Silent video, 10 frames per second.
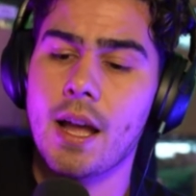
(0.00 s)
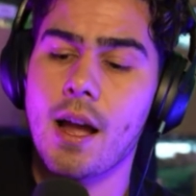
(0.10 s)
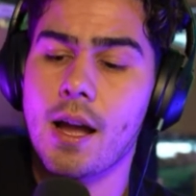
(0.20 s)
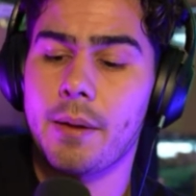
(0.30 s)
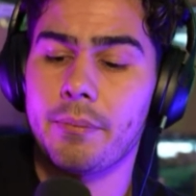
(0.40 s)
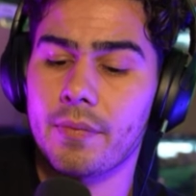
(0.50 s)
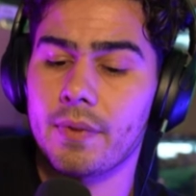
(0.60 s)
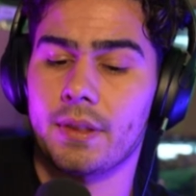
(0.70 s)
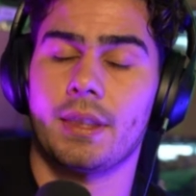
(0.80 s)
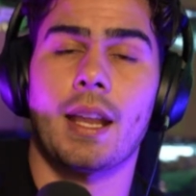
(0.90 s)

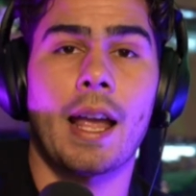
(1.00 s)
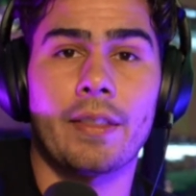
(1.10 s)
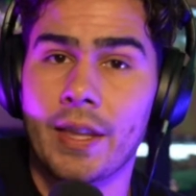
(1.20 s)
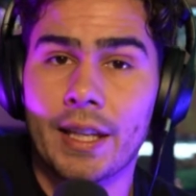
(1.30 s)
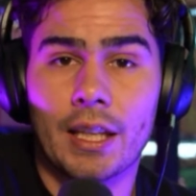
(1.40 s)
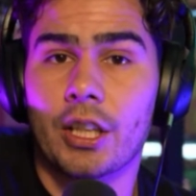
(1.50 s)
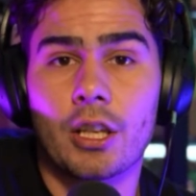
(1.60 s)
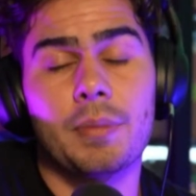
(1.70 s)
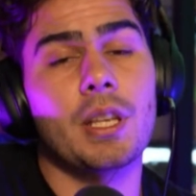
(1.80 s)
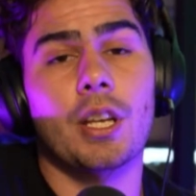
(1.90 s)
I think it
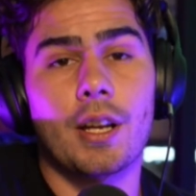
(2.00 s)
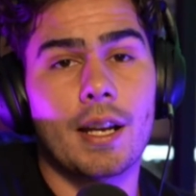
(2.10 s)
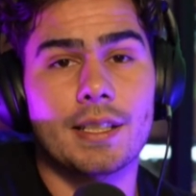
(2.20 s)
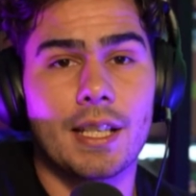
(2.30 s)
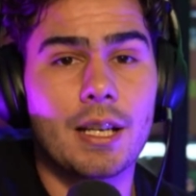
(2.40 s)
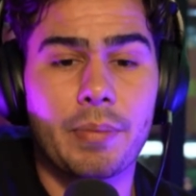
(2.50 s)
could be a good idea.